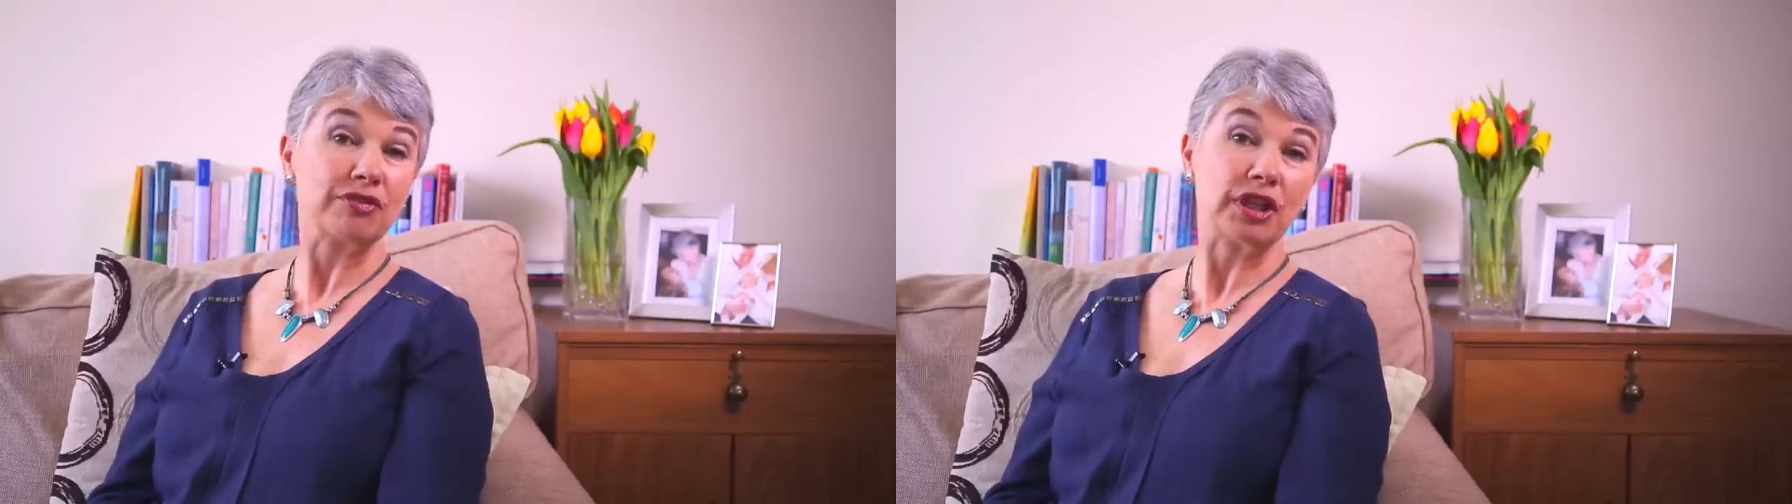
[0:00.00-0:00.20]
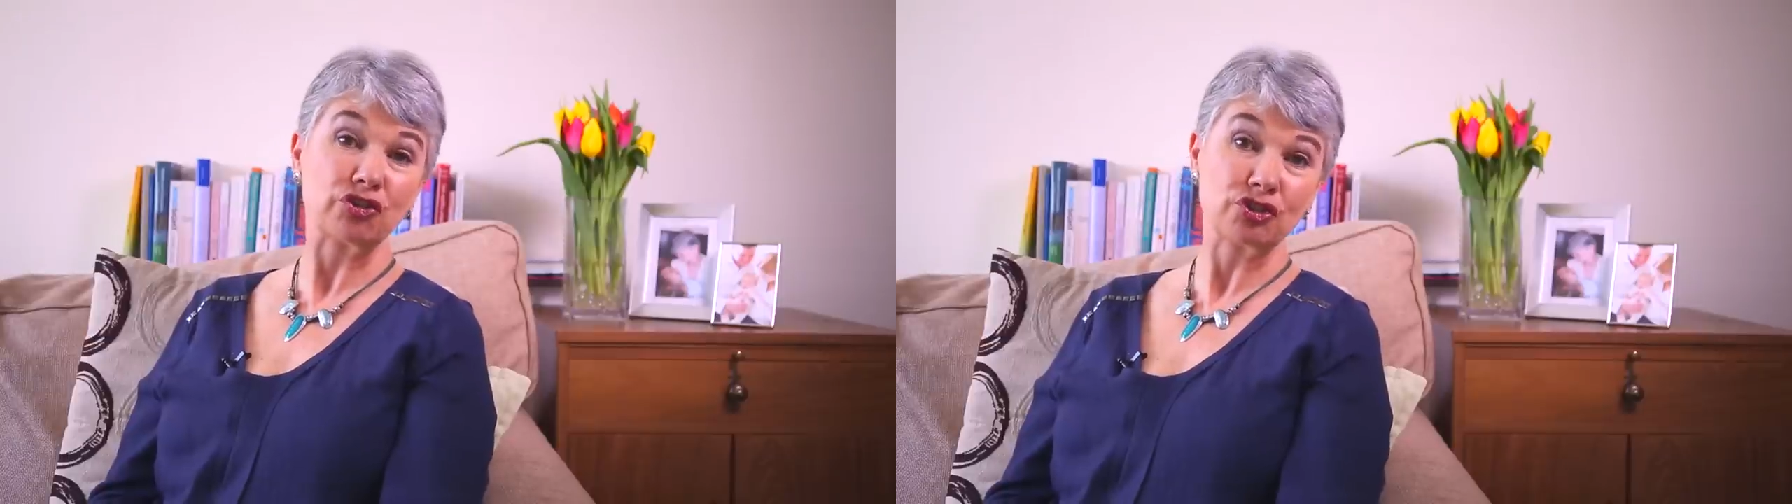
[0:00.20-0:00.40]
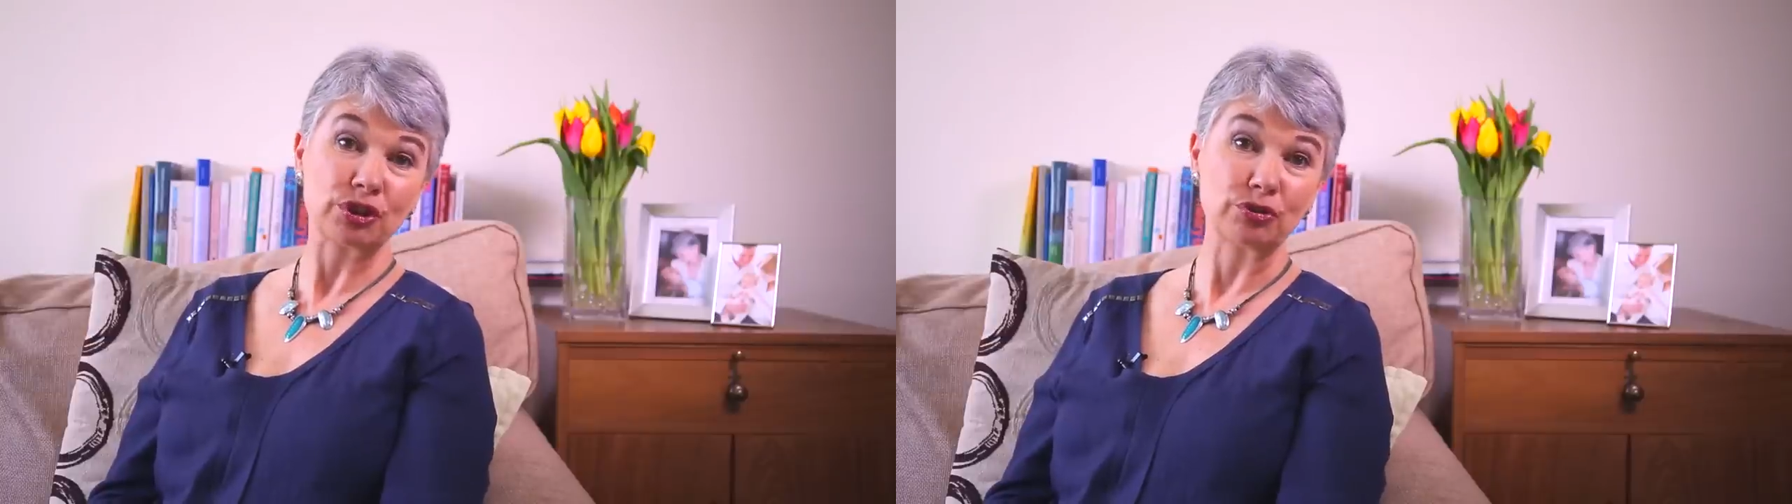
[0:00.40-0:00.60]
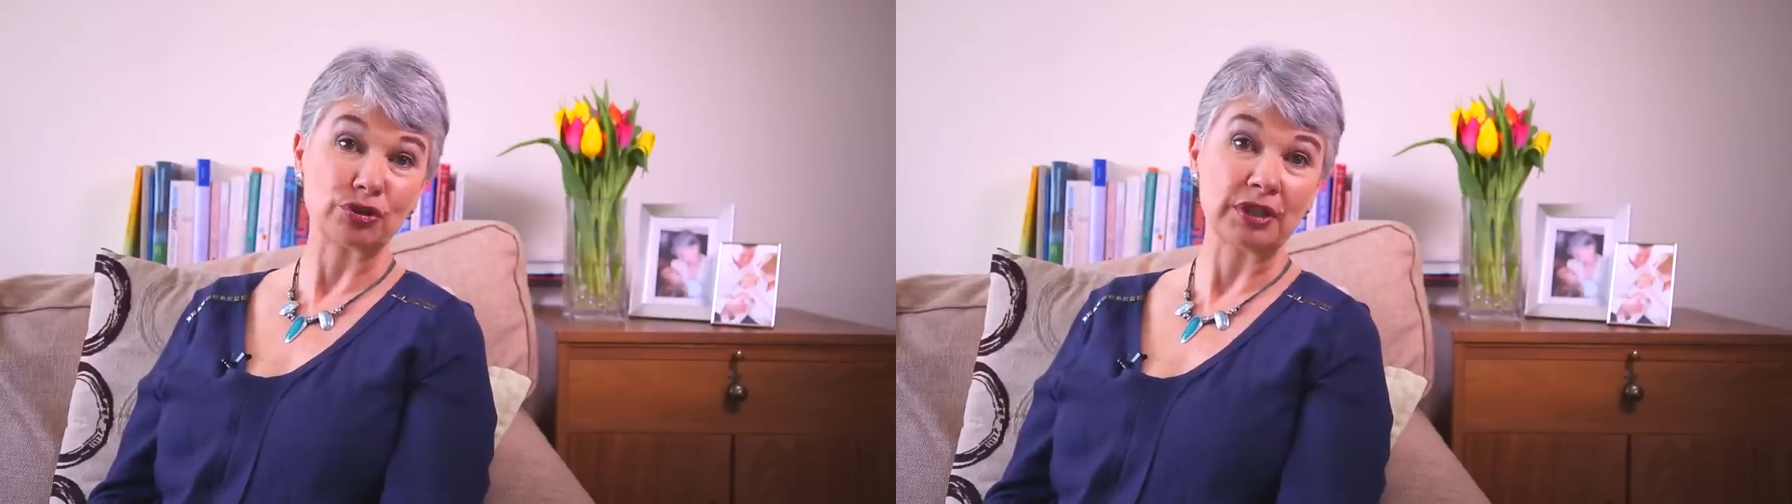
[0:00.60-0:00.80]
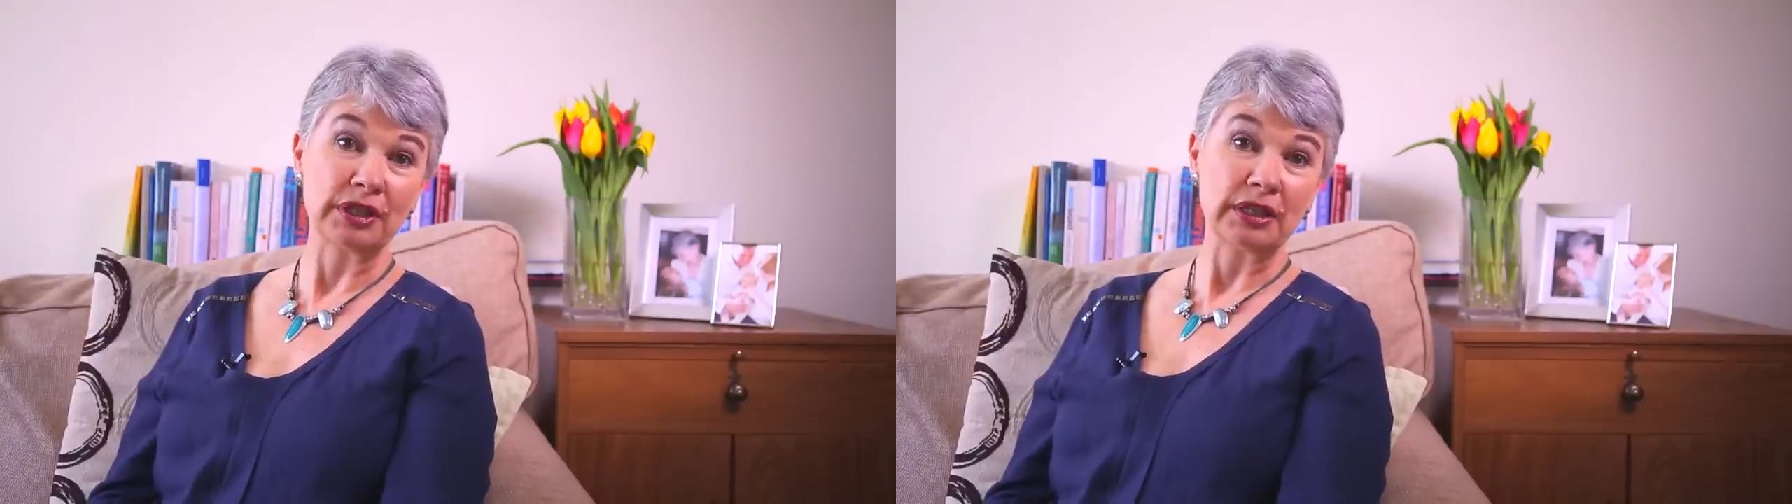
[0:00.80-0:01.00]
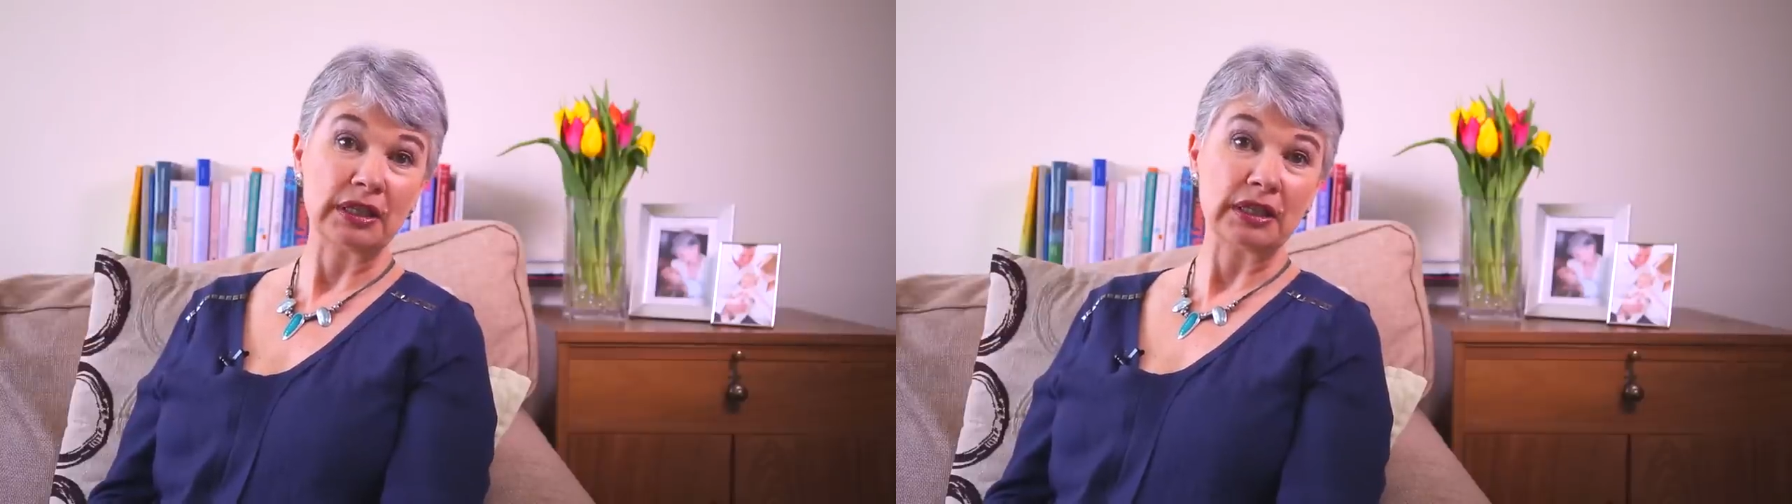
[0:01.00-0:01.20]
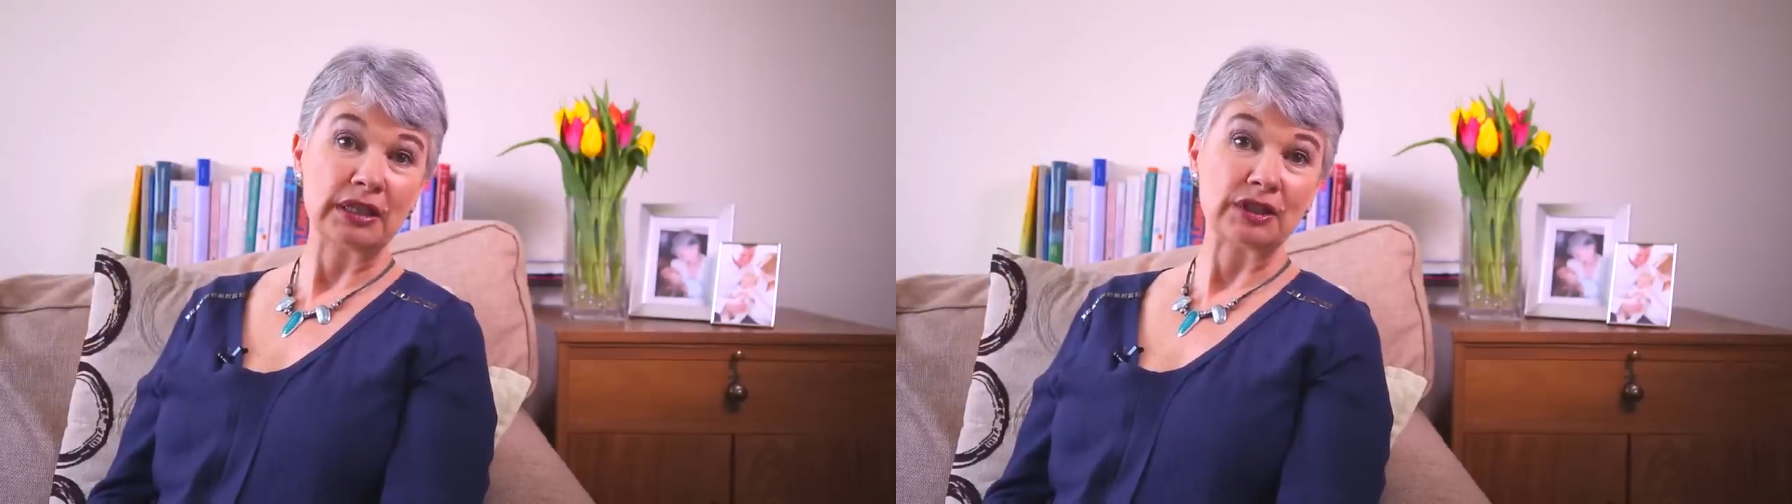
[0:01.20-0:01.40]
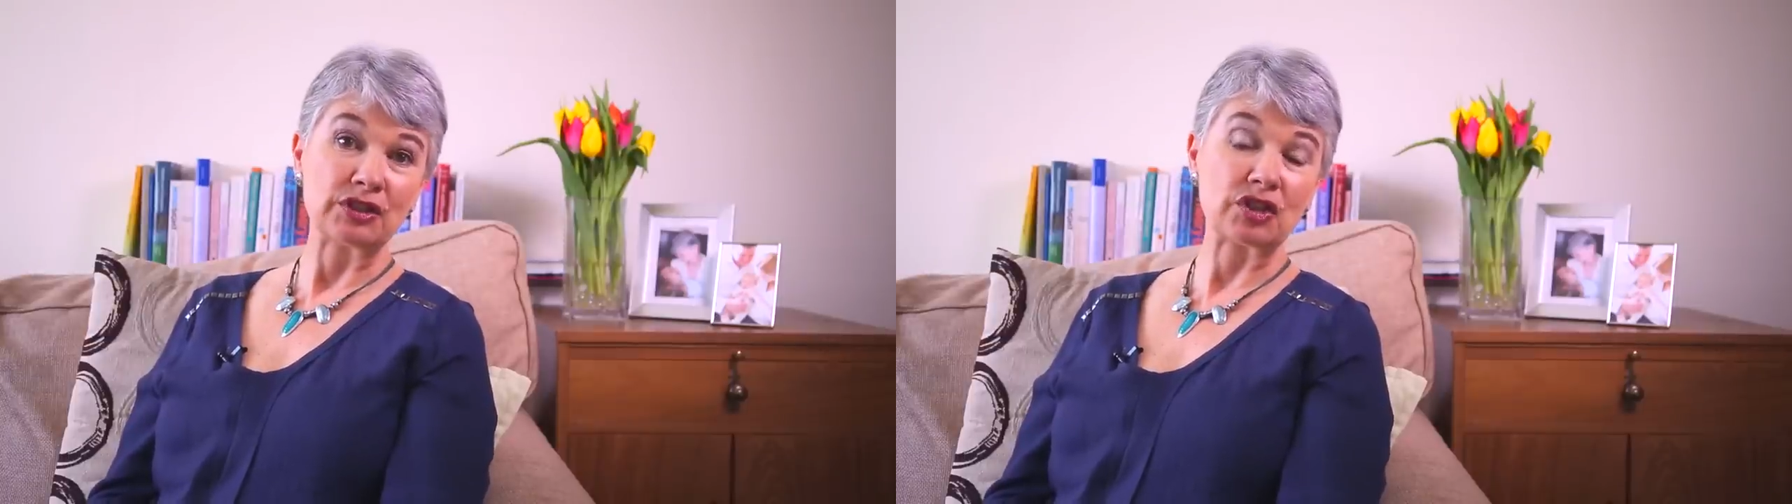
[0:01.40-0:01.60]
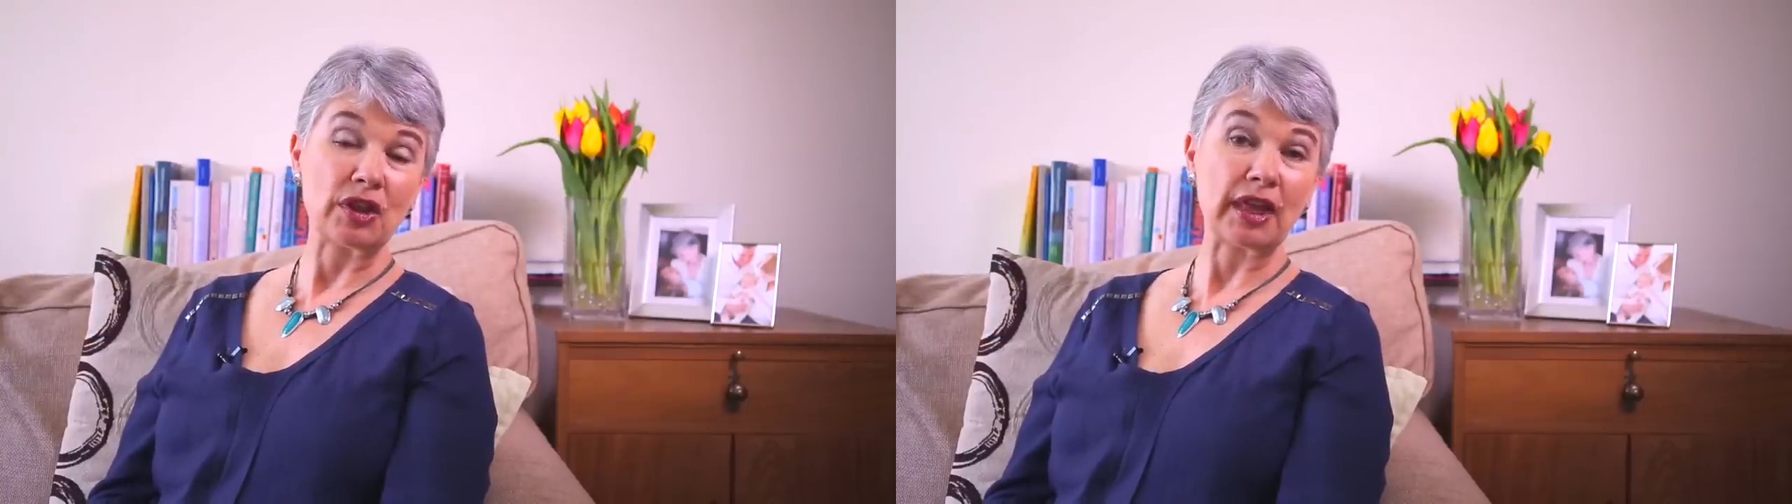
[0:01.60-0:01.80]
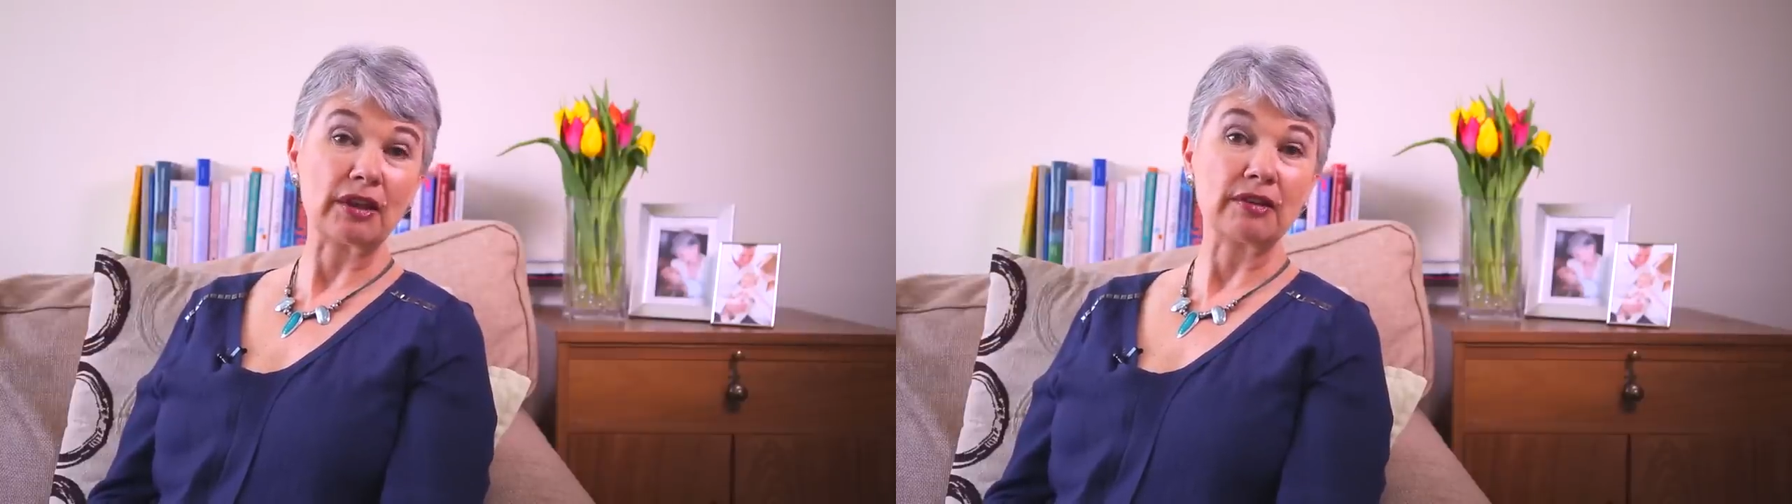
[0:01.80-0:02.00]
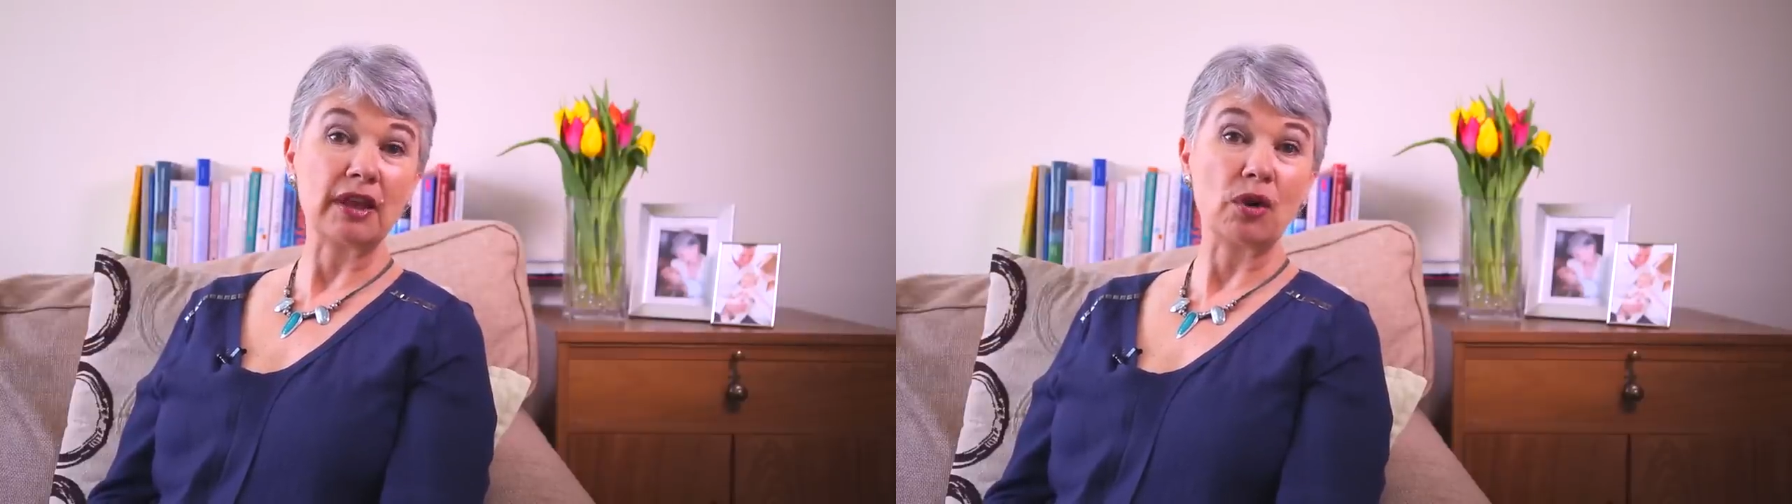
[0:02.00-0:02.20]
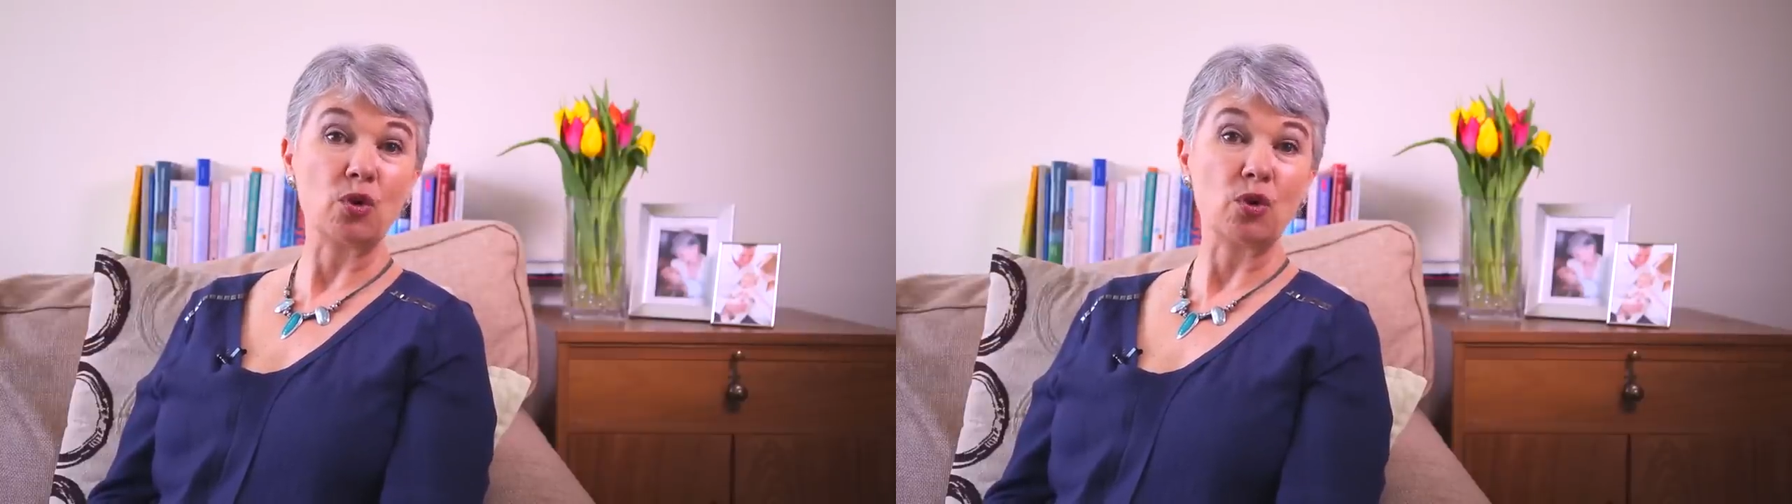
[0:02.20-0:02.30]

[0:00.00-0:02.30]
if they're children, so that